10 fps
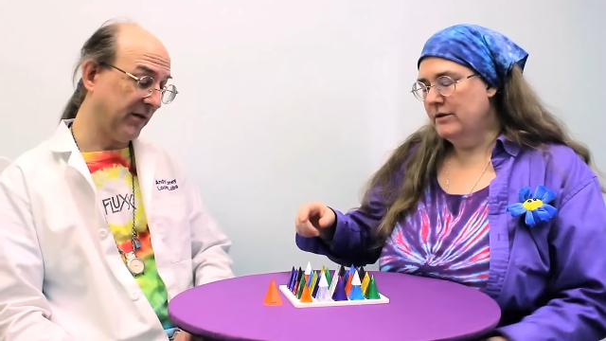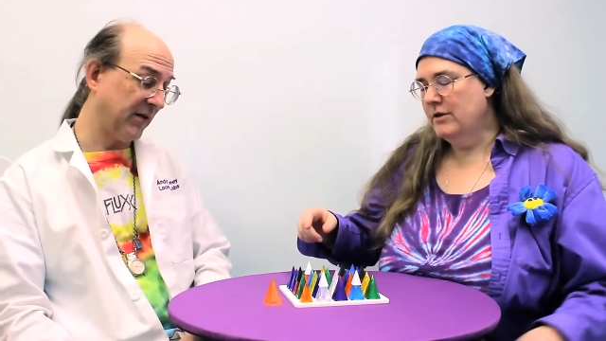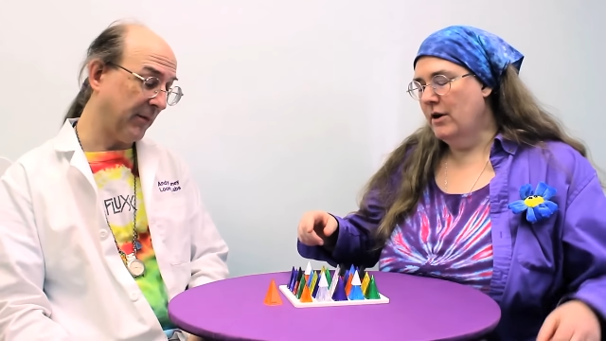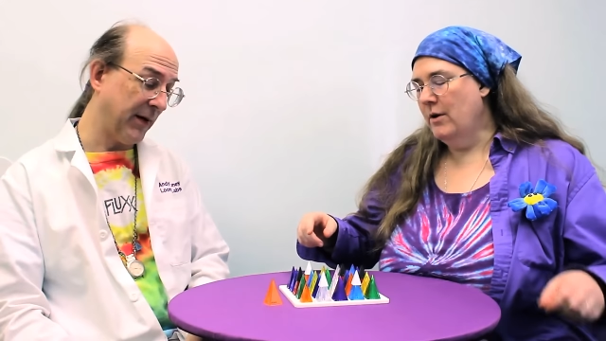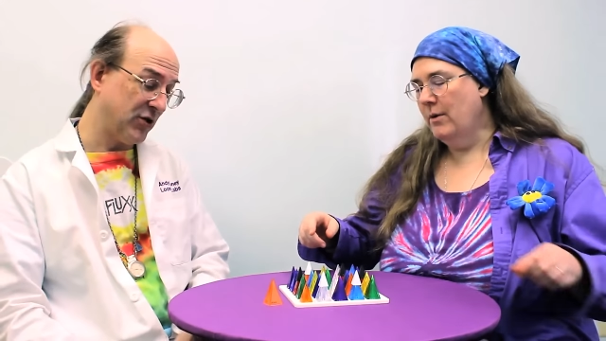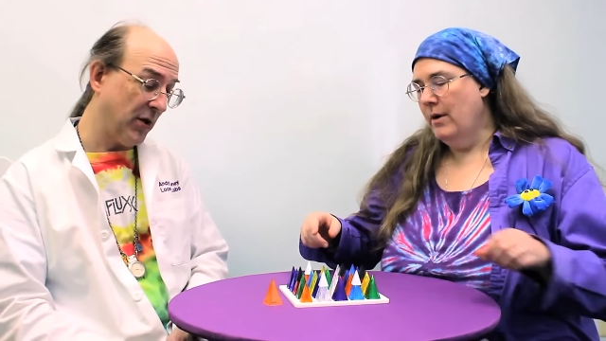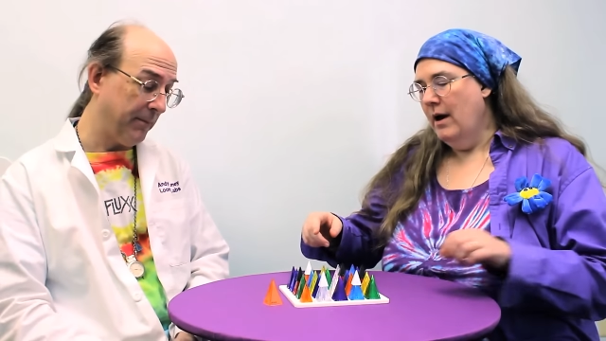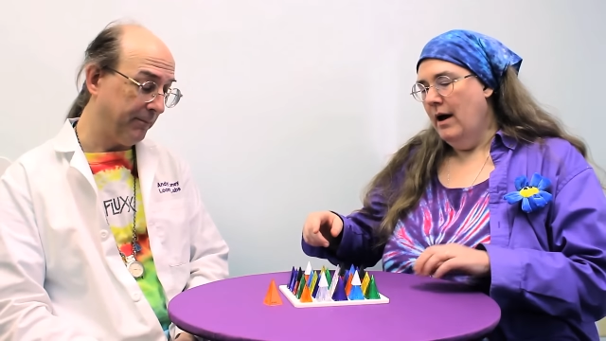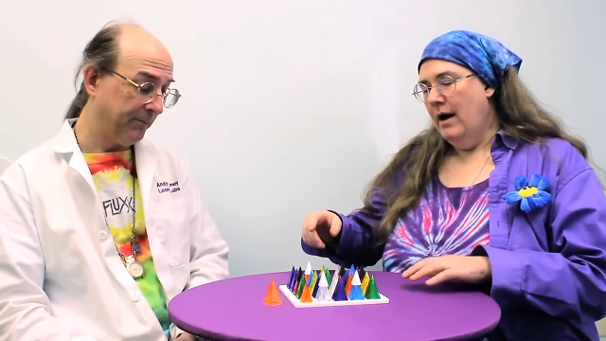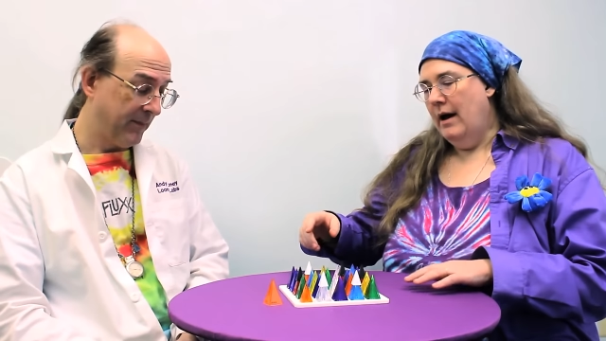Speaker 1: So
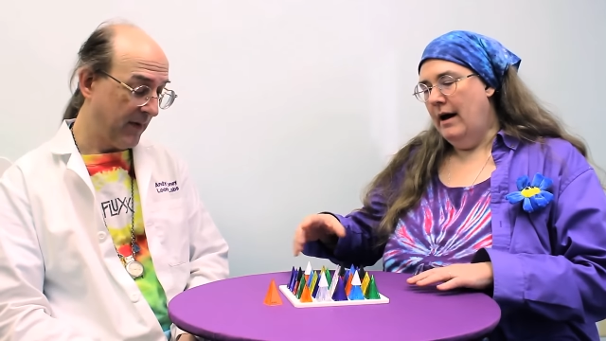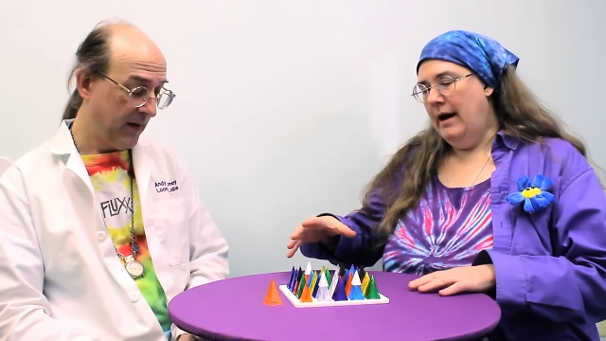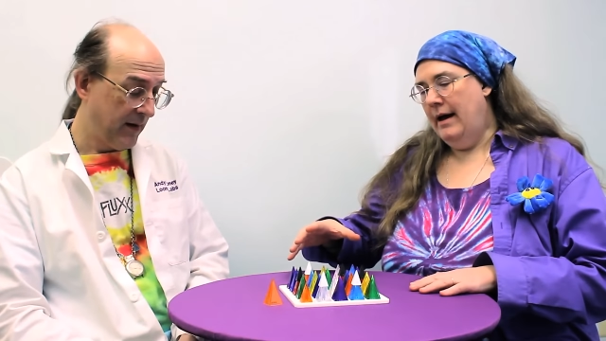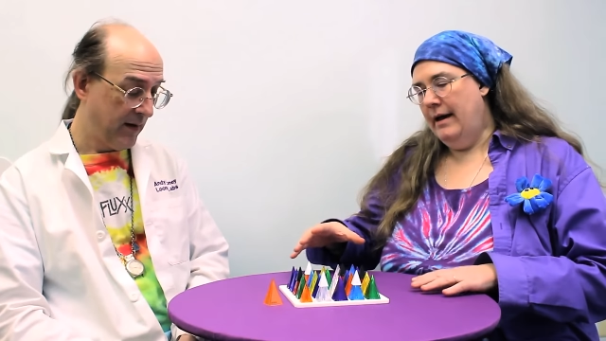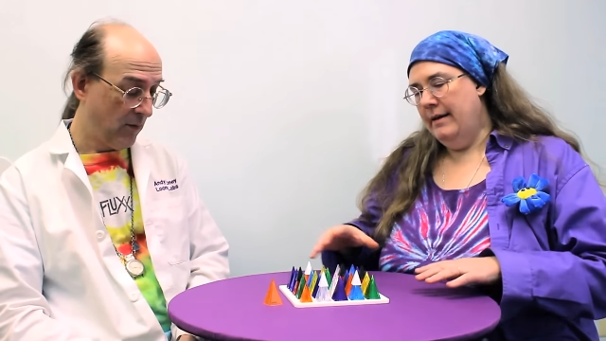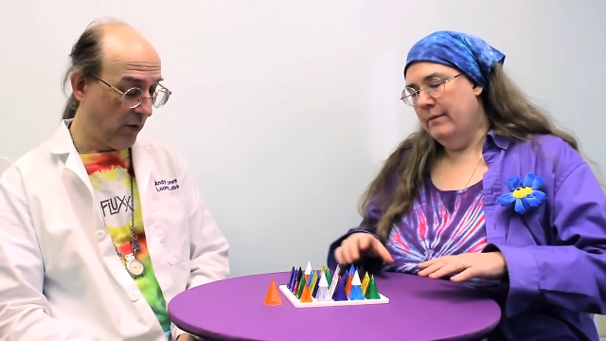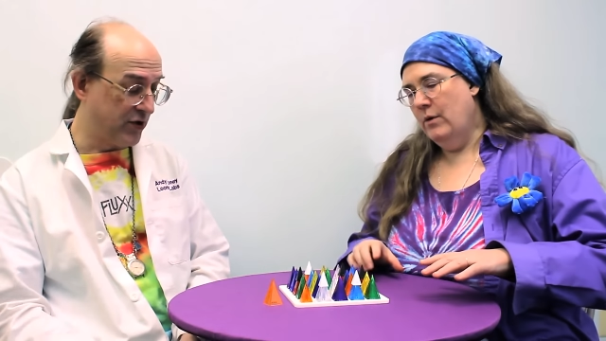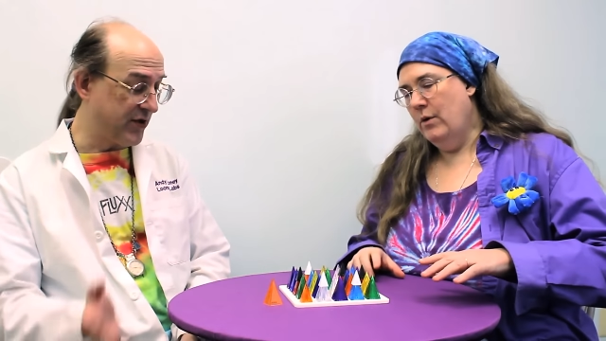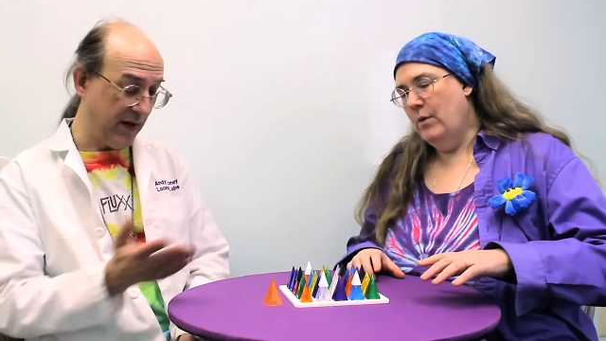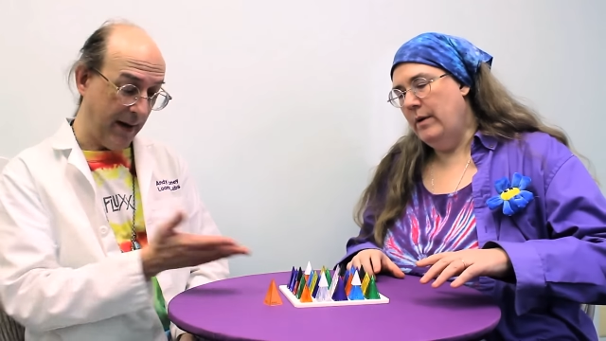I am
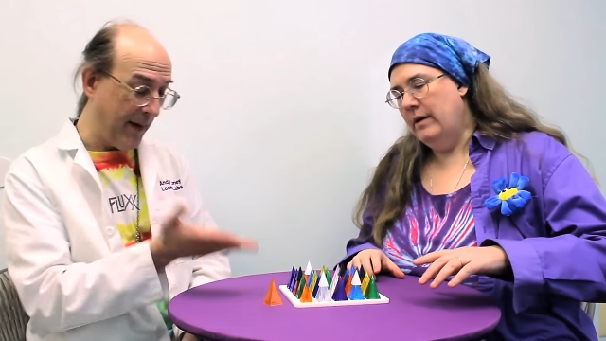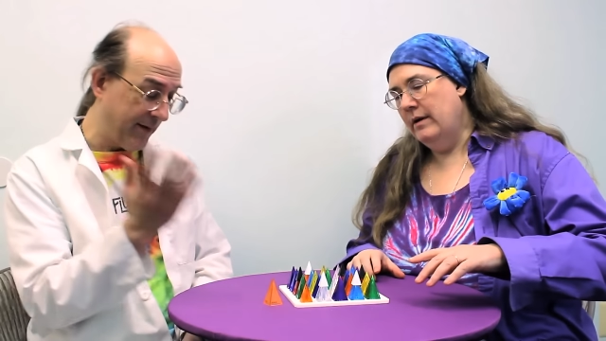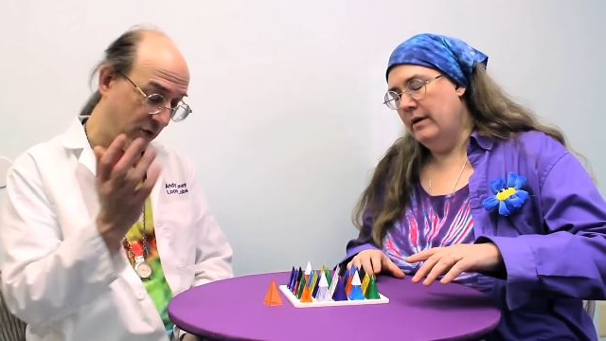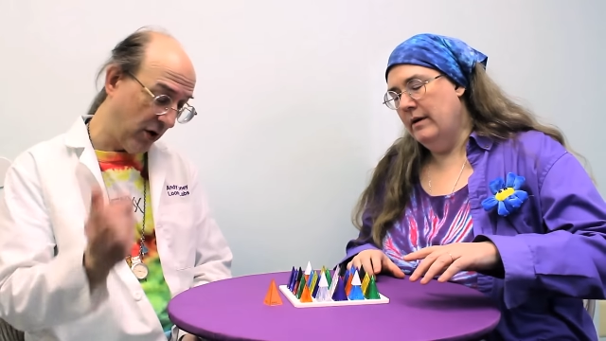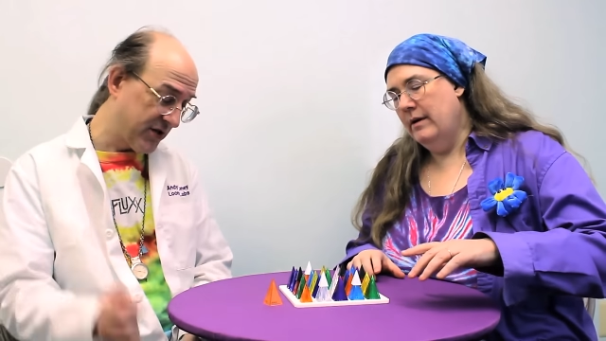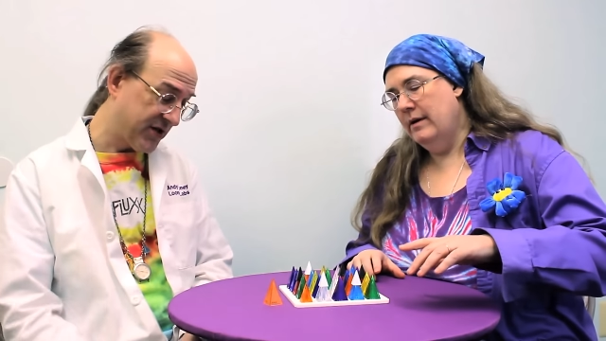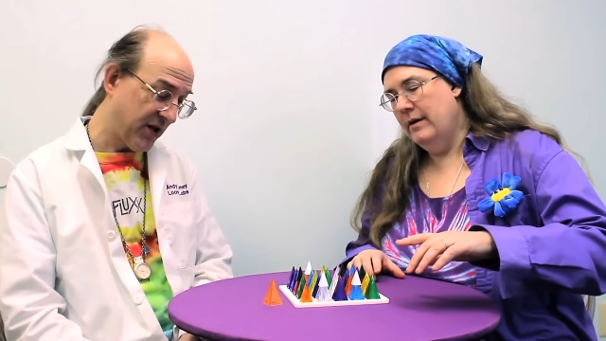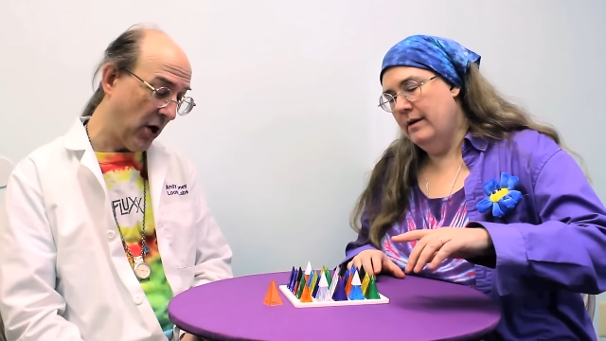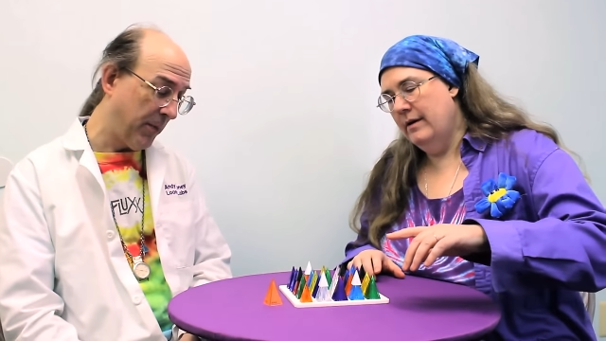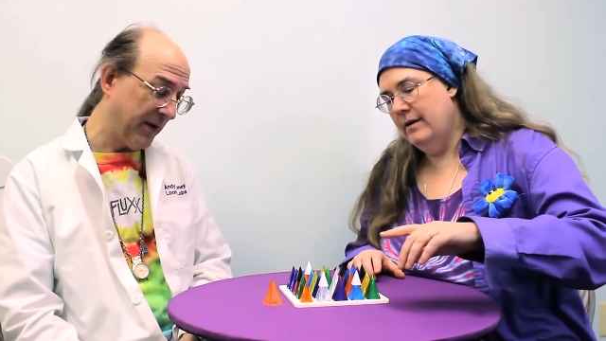and that, of course, is
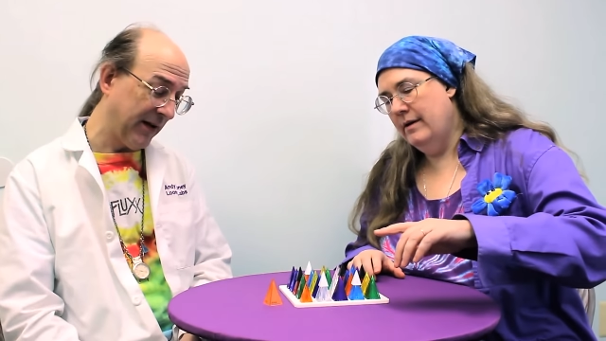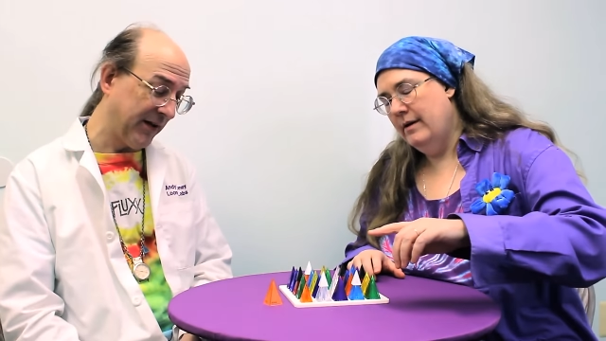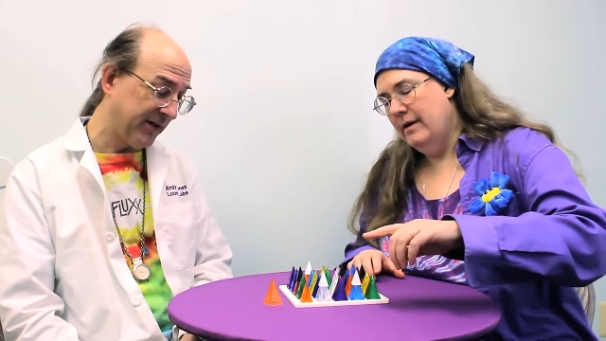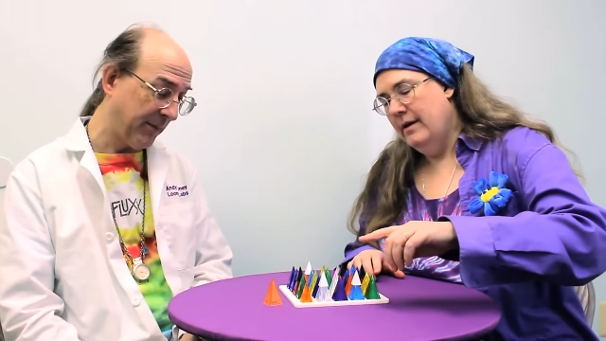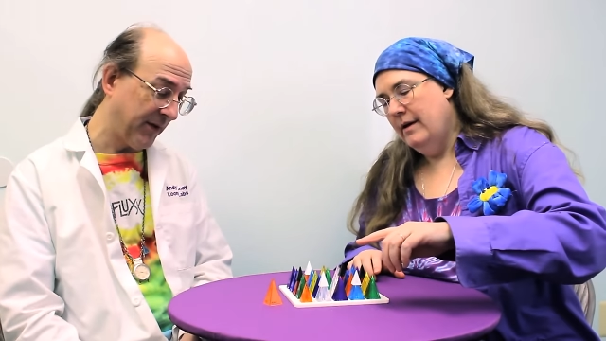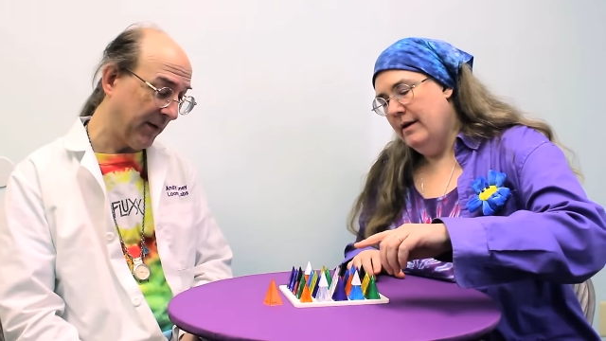going to open at least something